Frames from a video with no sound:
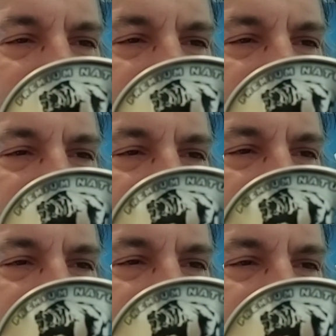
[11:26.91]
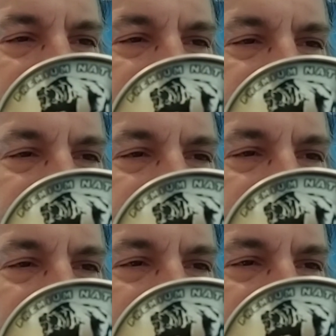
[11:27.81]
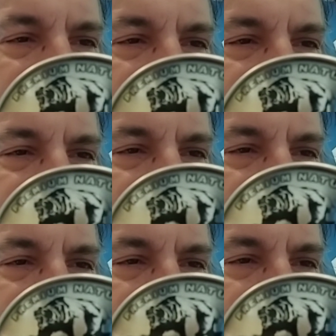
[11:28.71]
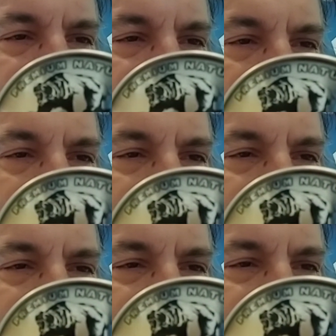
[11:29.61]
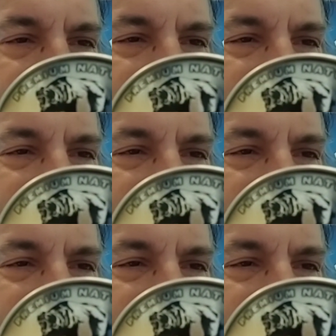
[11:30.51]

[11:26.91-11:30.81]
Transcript: And it looks like he's cutting a fucking fart. I